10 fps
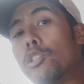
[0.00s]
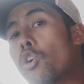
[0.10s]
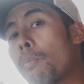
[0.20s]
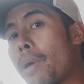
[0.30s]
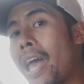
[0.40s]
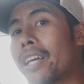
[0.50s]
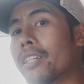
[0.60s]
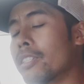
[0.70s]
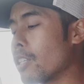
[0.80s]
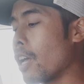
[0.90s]
your
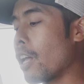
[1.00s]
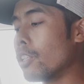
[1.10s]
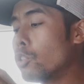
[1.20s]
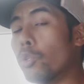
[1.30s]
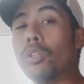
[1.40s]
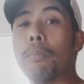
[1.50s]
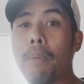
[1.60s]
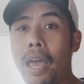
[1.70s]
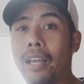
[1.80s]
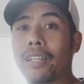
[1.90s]
packing style to the
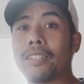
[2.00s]
bag